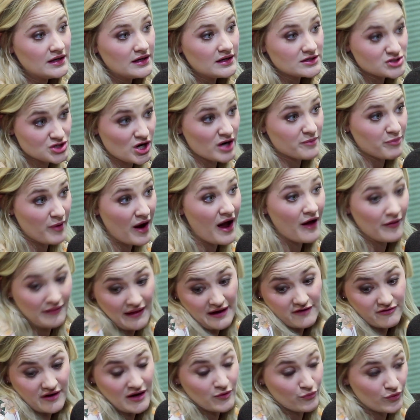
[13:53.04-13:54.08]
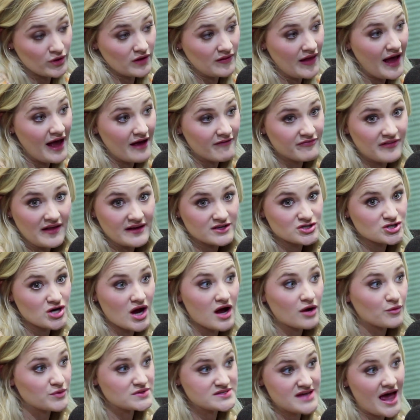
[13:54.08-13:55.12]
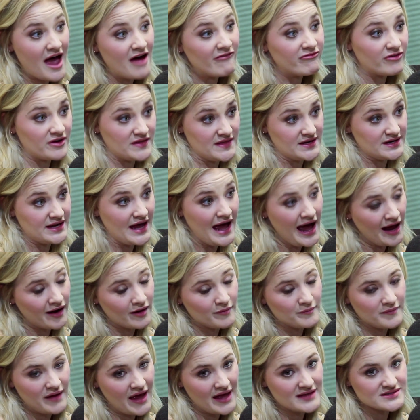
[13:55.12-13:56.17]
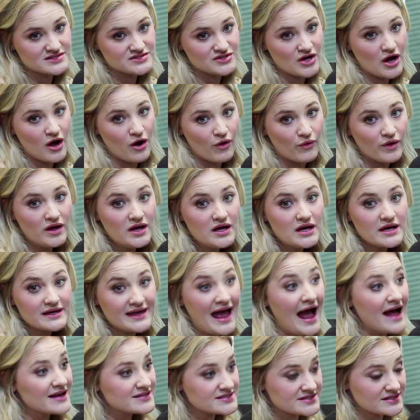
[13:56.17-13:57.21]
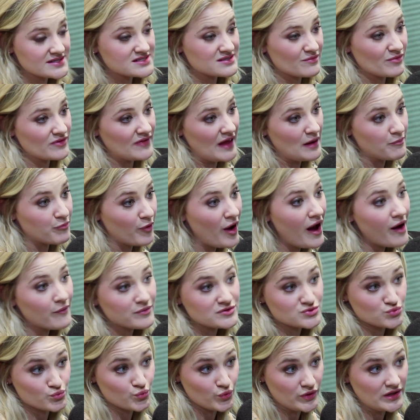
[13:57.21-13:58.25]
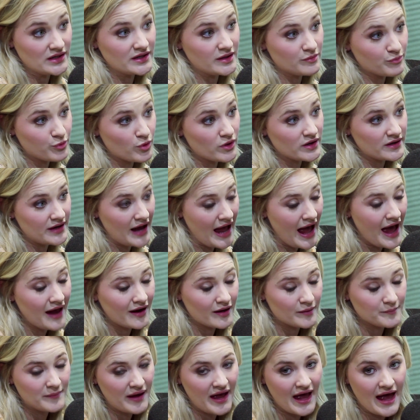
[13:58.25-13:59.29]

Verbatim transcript: No Chuck kidding. Brown, like in real life. Like Chuck was everything to Adam. And so casting someone like Brett was really important to Adam.